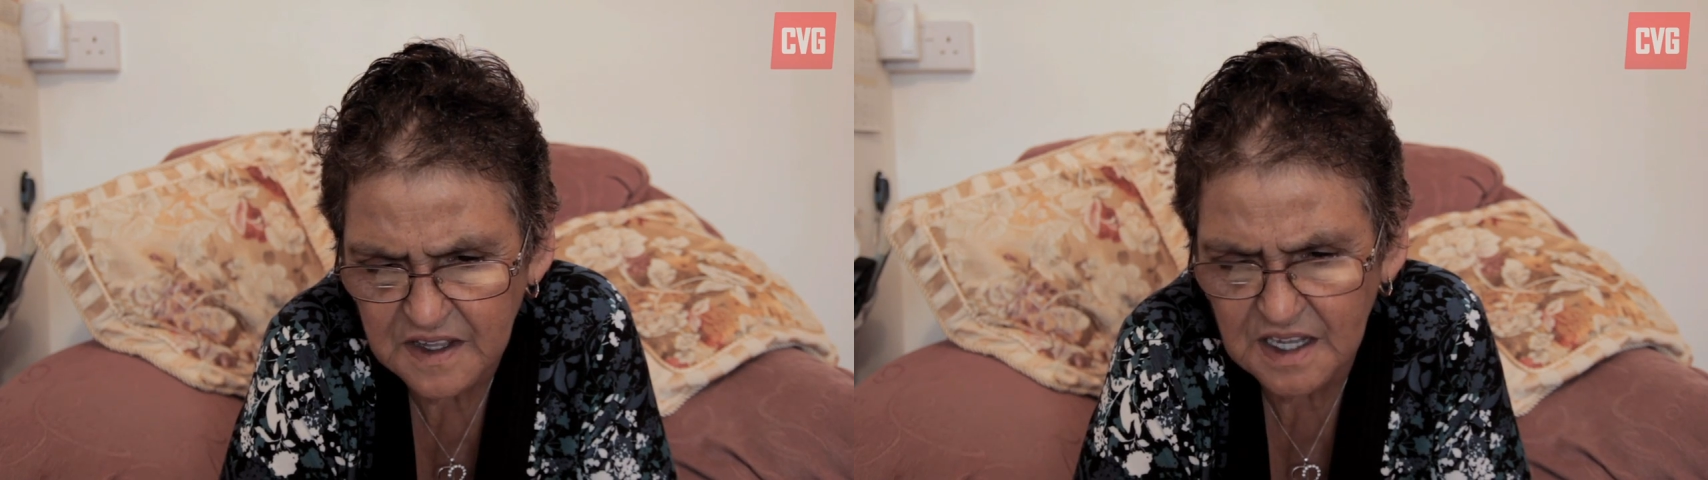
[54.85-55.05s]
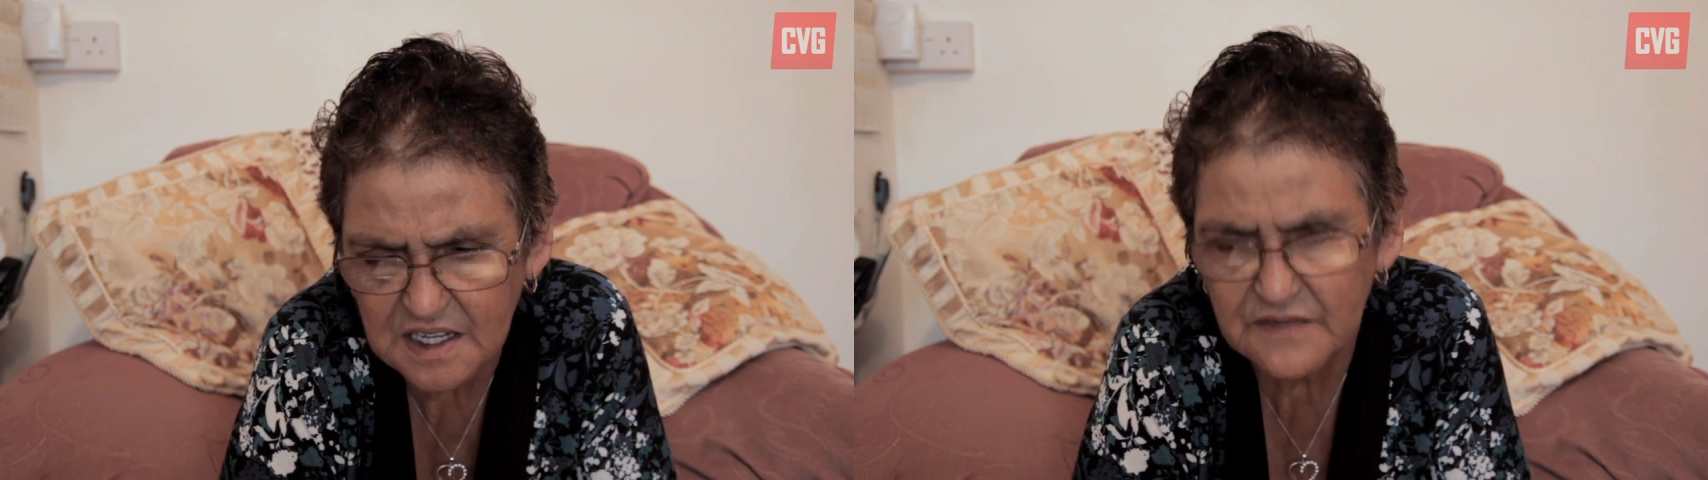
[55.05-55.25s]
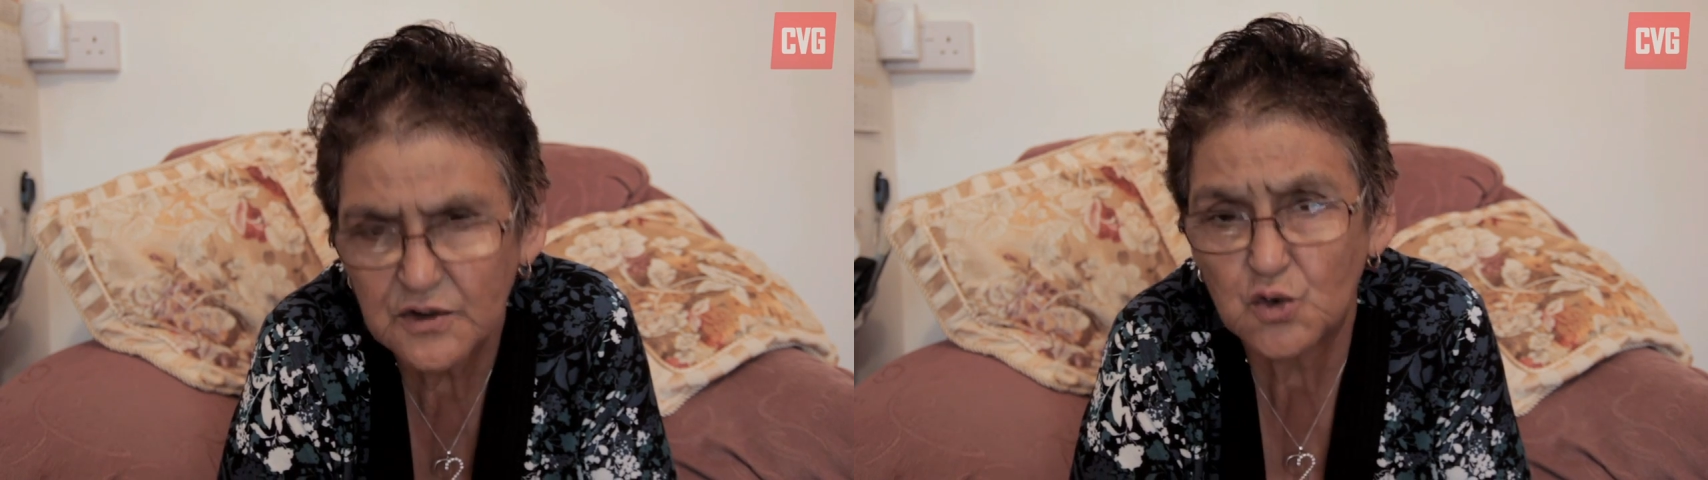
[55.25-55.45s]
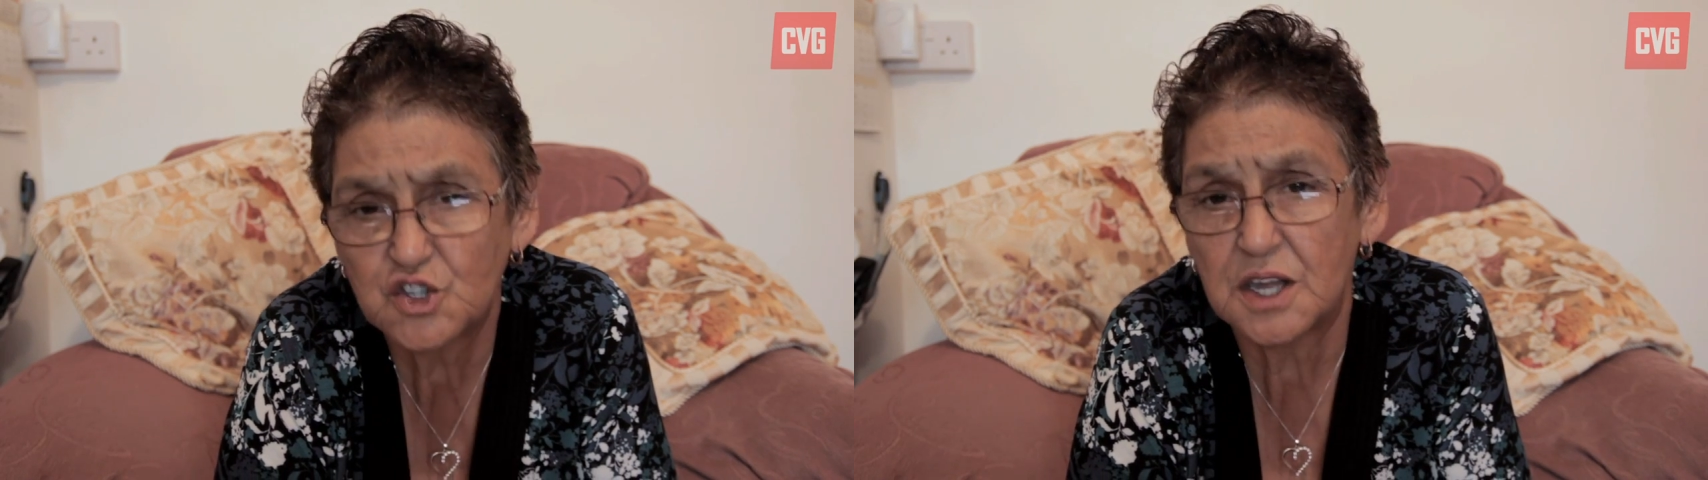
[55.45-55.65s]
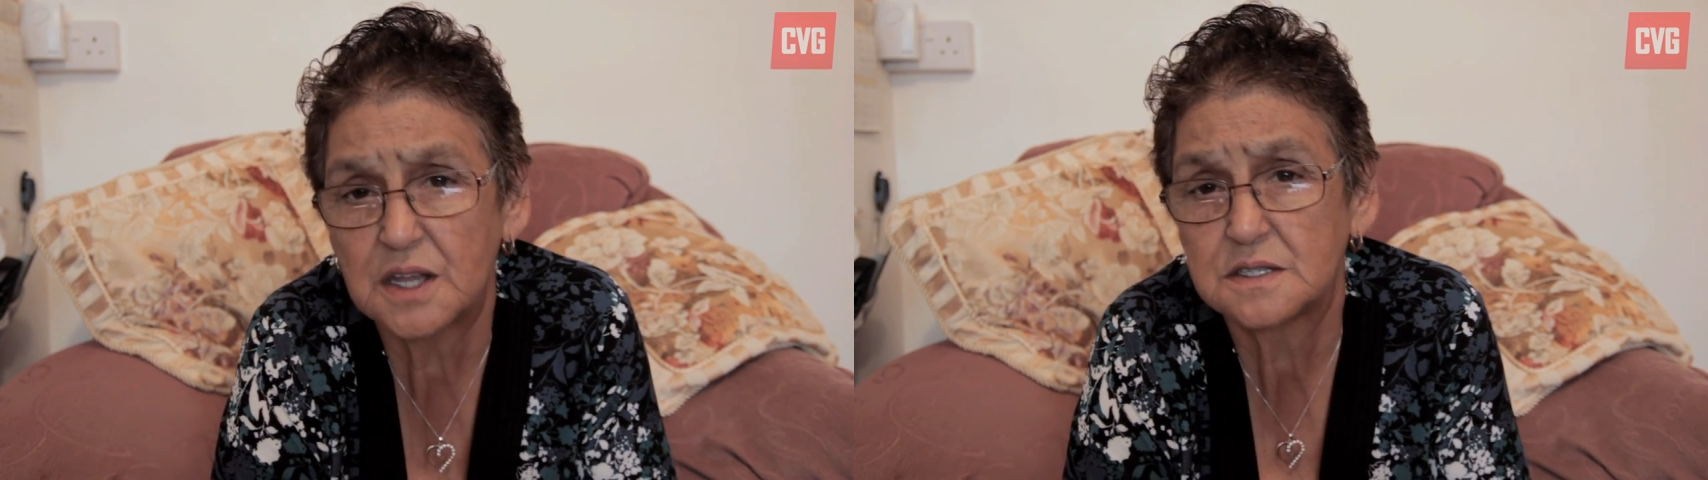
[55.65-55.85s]
I'd have no
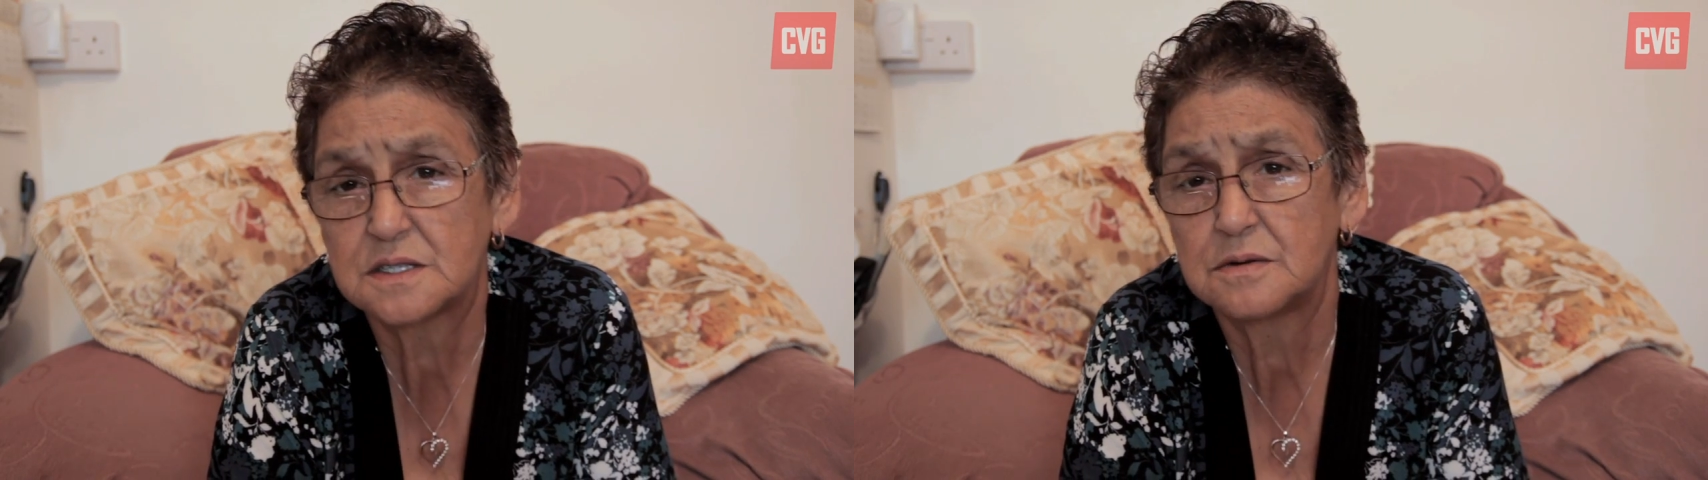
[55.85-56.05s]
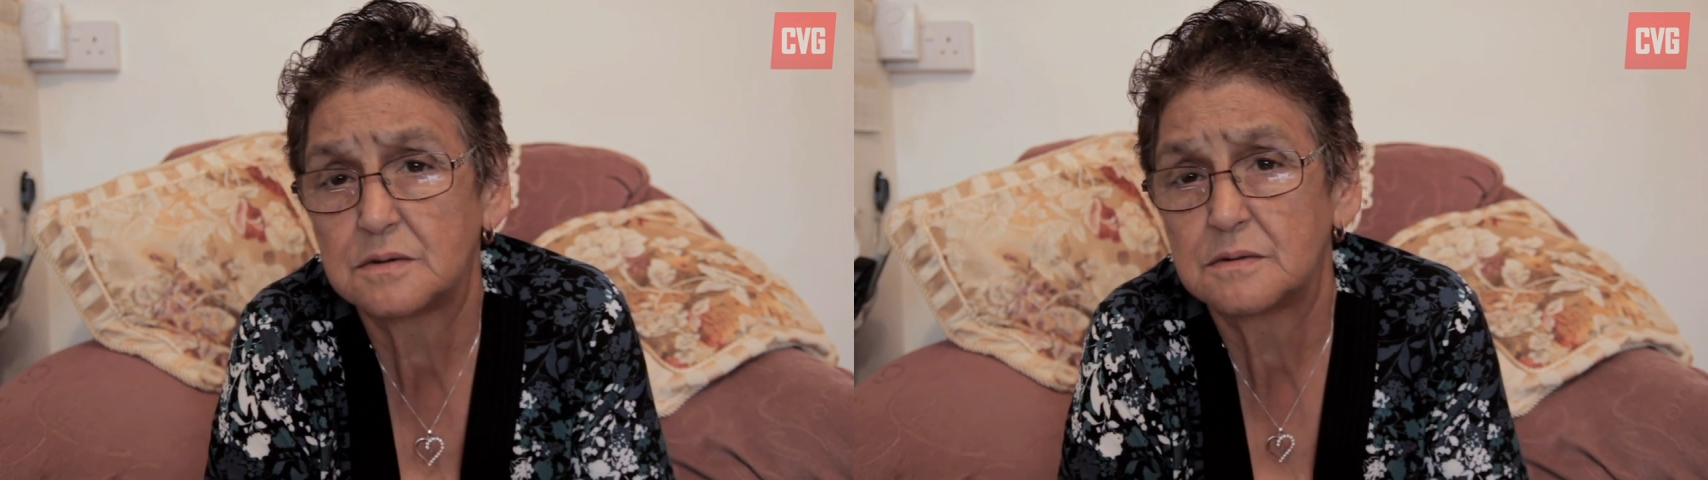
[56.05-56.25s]
chance.